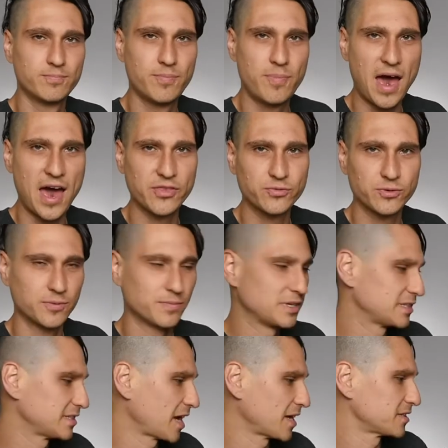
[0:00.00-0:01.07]
bathroom
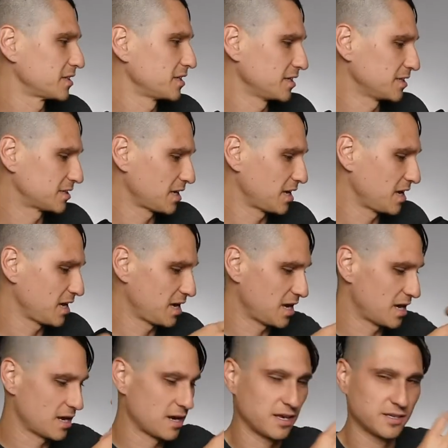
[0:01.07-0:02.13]
necessities
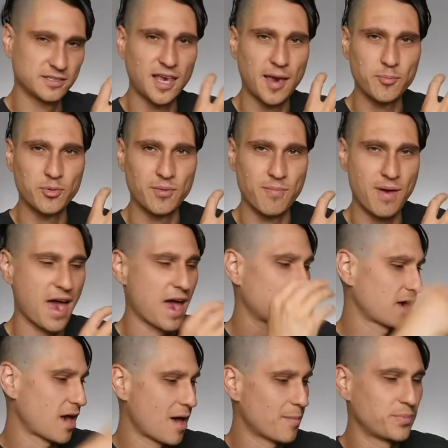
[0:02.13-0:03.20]
in a separate
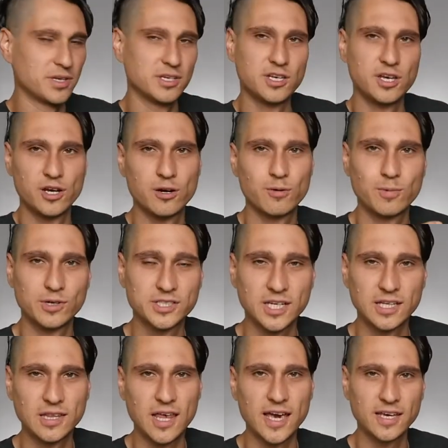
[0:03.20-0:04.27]
bag up in here, which
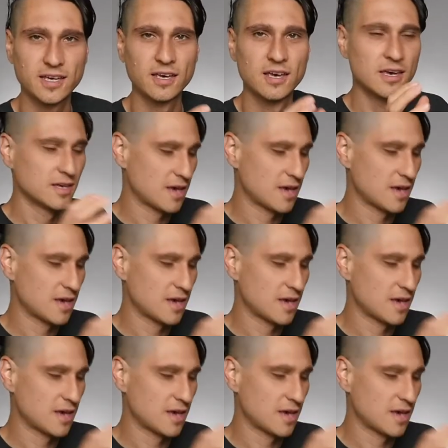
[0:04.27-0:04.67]
I like.